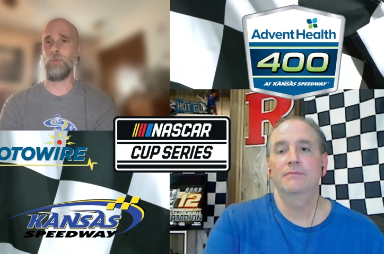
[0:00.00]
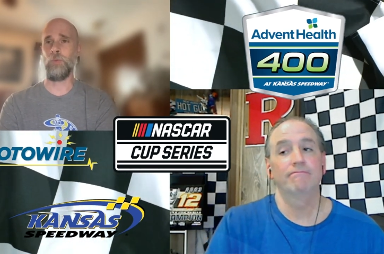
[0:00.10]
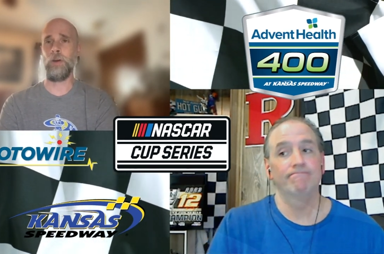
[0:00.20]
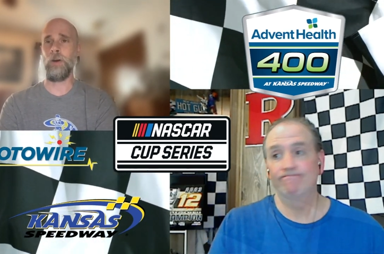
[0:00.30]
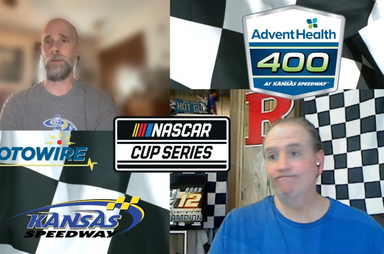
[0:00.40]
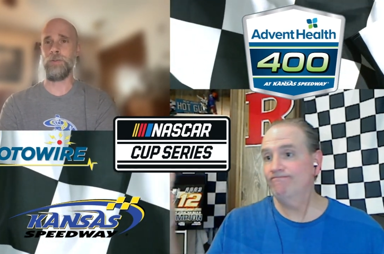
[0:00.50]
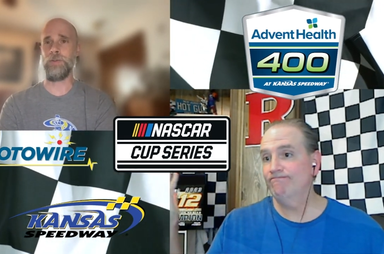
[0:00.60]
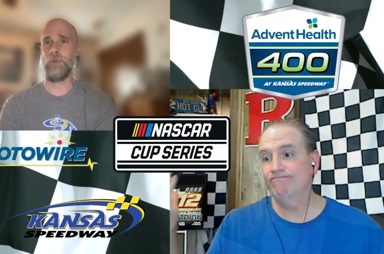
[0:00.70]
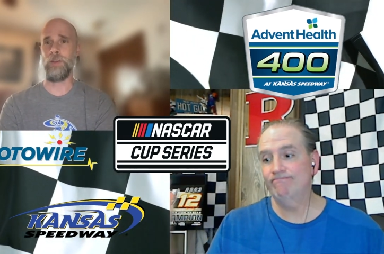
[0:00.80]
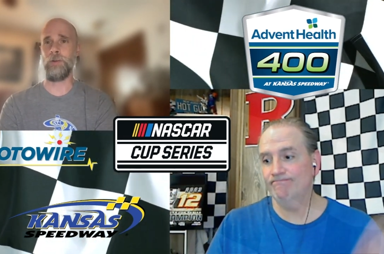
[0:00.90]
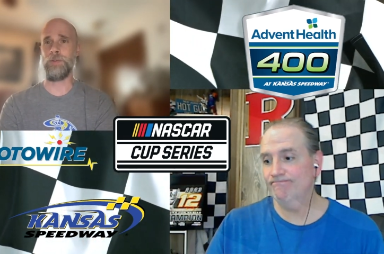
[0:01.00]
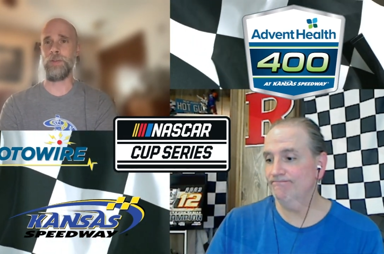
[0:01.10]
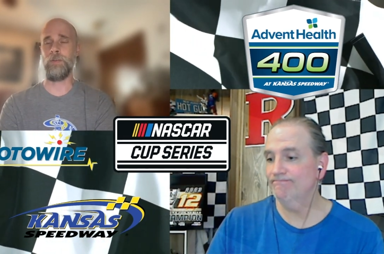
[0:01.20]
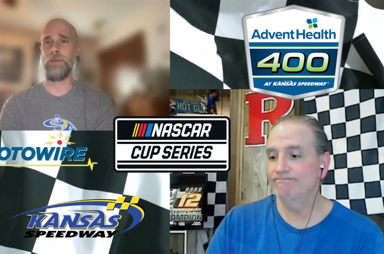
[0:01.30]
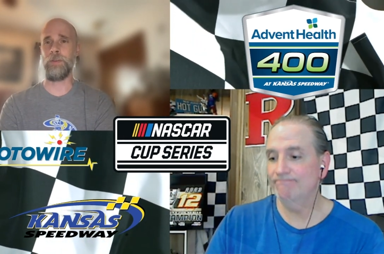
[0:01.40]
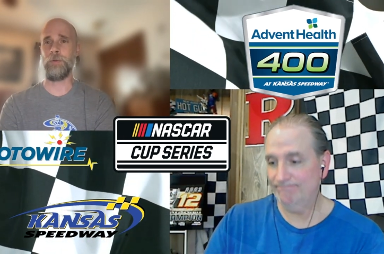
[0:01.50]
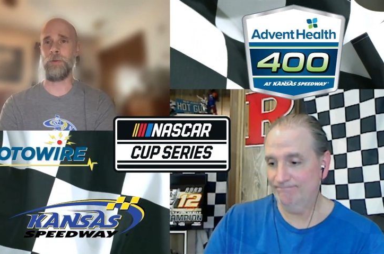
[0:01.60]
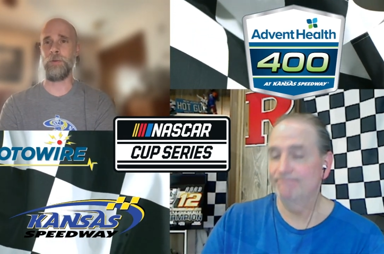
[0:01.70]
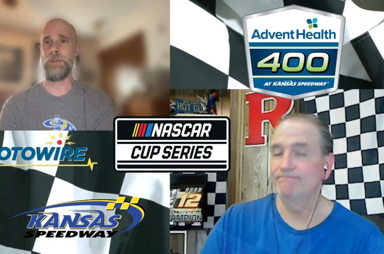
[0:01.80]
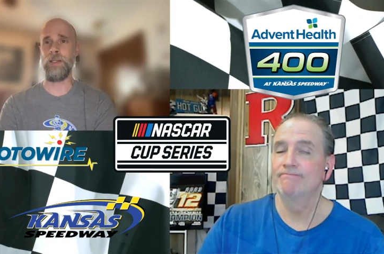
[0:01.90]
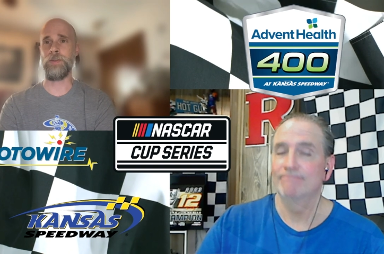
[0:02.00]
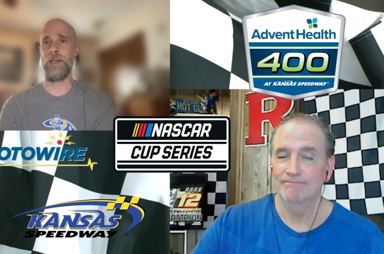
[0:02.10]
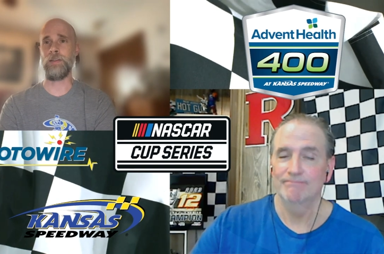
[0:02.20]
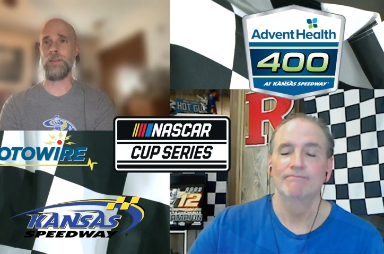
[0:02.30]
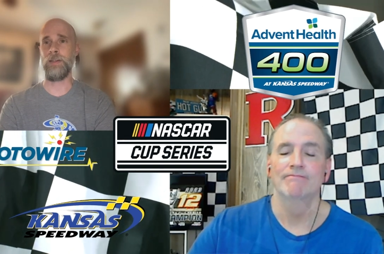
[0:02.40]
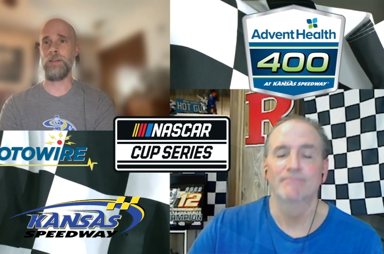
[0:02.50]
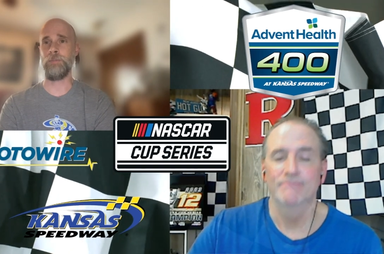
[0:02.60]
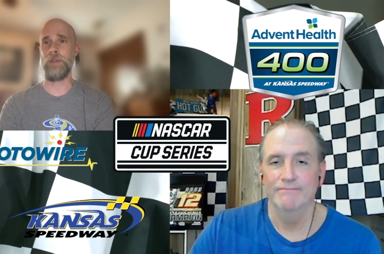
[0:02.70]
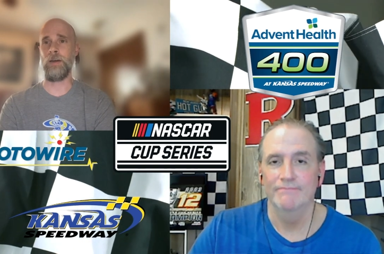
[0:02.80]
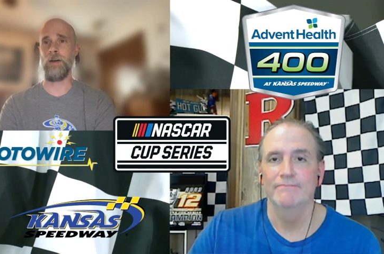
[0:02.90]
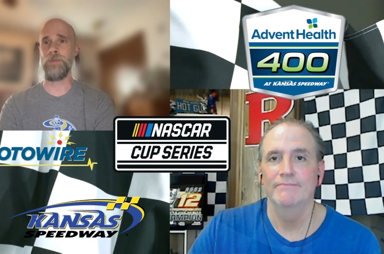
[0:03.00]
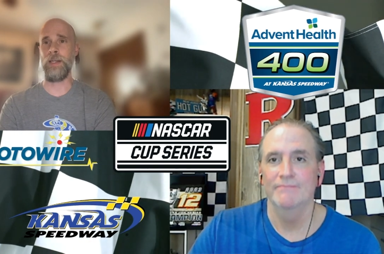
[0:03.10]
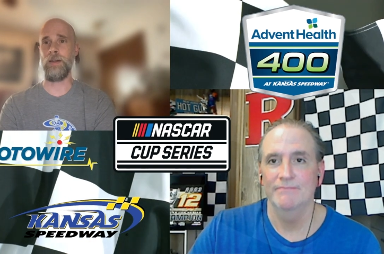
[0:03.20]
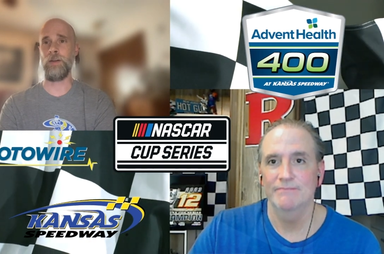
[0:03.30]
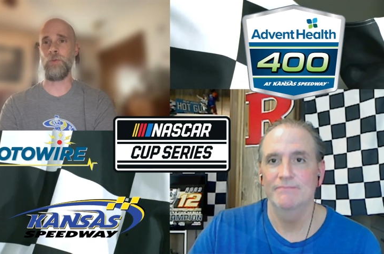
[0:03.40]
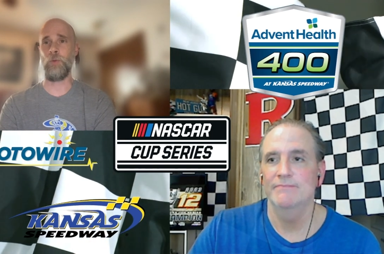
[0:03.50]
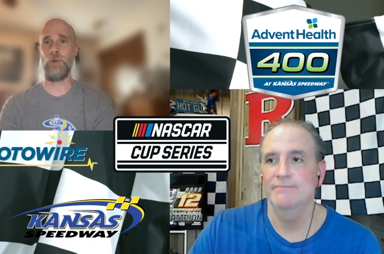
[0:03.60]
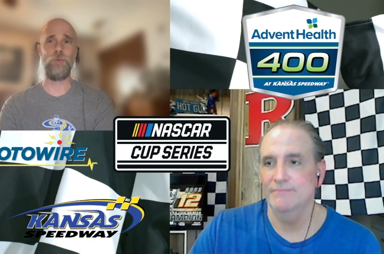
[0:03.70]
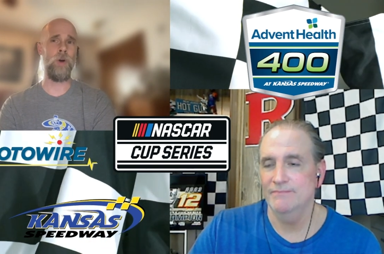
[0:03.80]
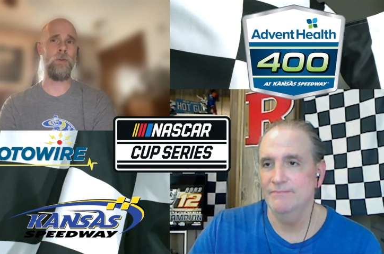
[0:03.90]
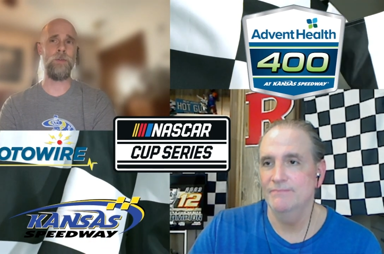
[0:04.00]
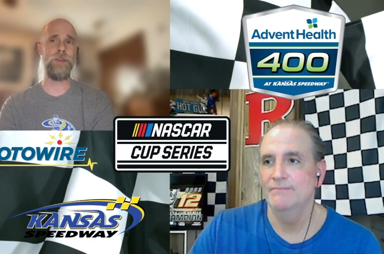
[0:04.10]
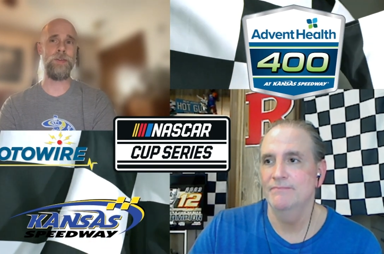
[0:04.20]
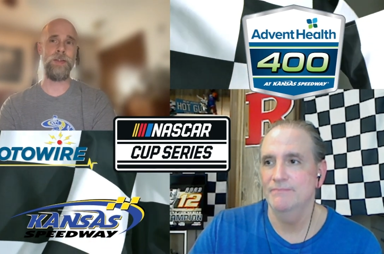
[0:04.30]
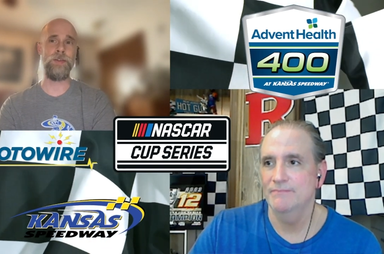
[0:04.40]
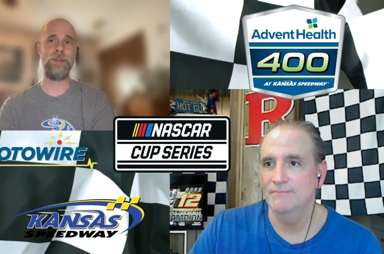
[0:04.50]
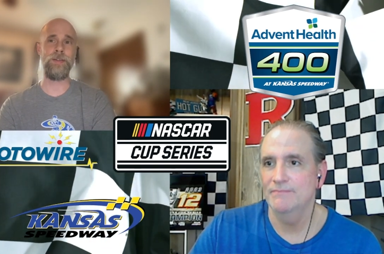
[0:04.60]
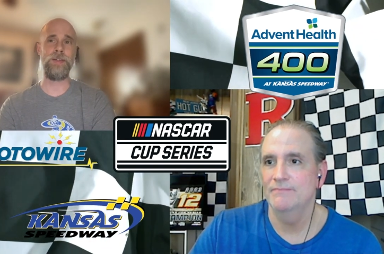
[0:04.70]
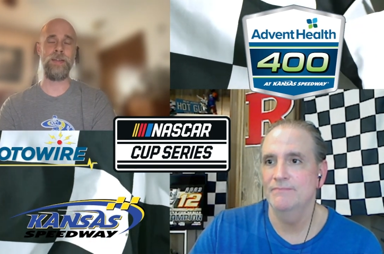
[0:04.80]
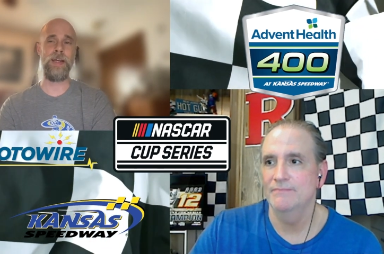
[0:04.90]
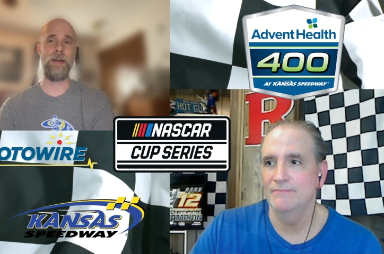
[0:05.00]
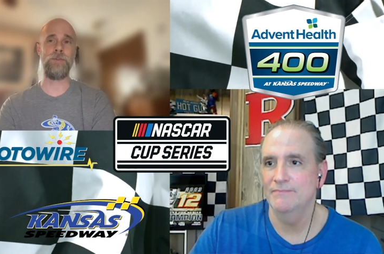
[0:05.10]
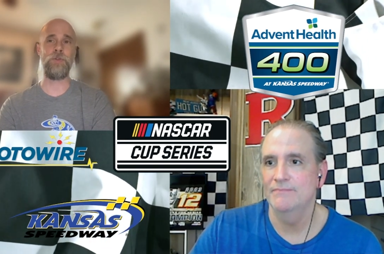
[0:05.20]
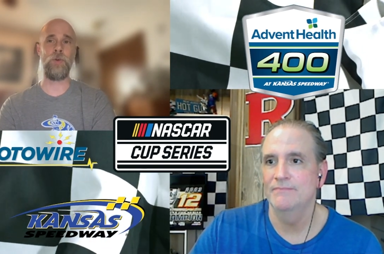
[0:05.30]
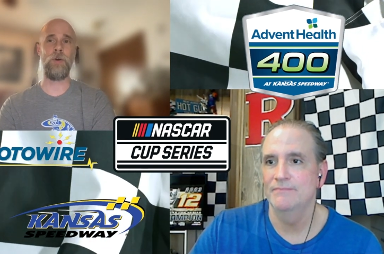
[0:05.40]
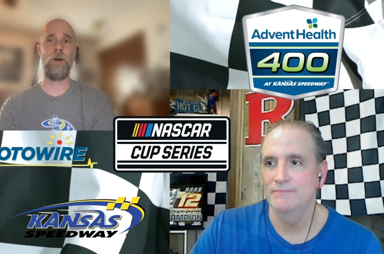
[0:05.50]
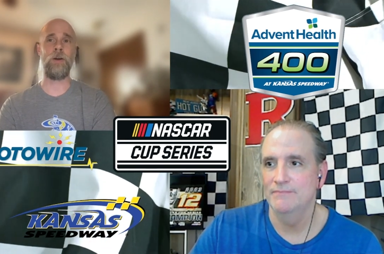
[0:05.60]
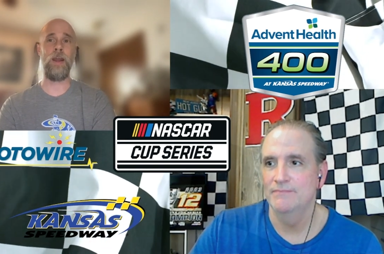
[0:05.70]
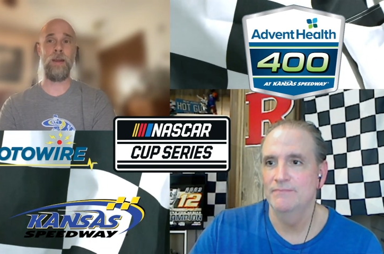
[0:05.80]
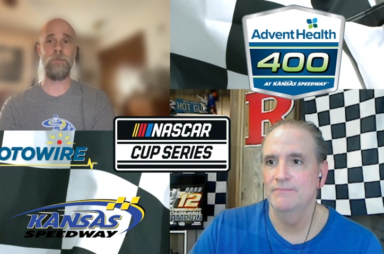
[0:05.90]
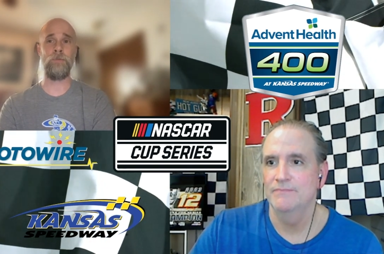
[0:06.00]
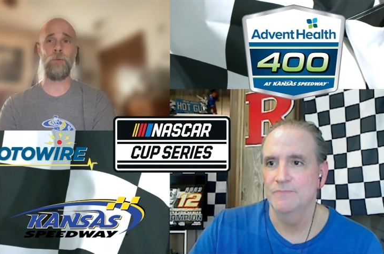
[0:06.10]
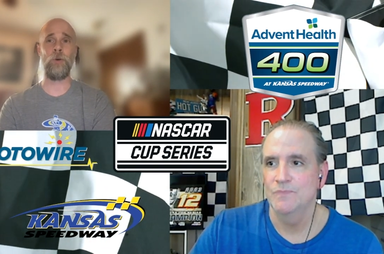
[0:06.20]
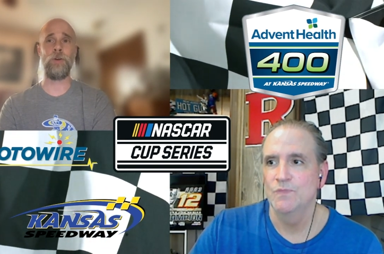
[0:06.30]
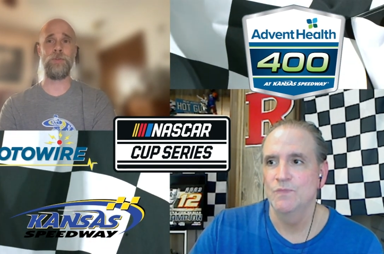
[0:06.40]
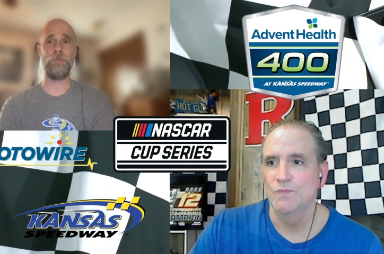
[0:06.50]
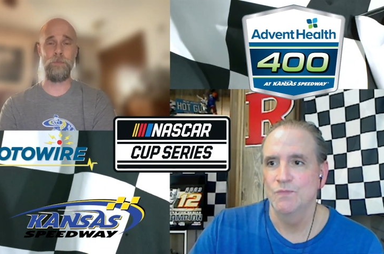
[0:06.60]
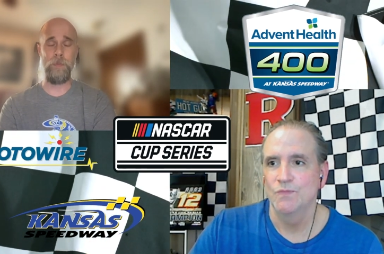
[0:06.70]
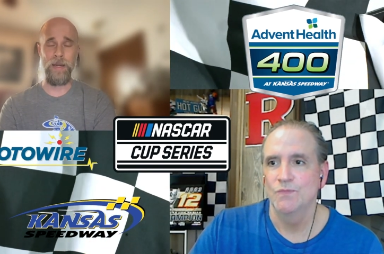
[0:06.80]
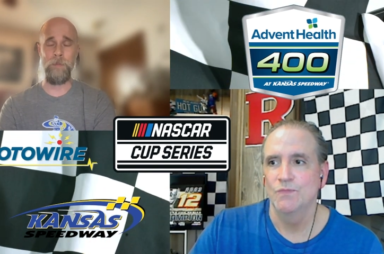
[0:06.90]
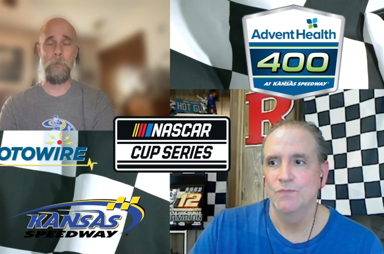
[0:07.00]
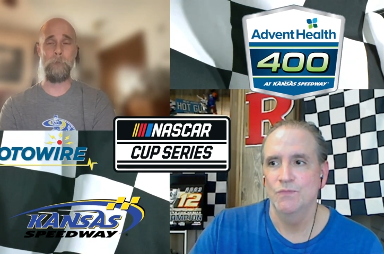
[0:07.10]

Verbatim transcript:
Speaker 1: regardless of whether it's 11th or 13th, solidly in the playoff standings for as rough as a season as he's had so far, and for as many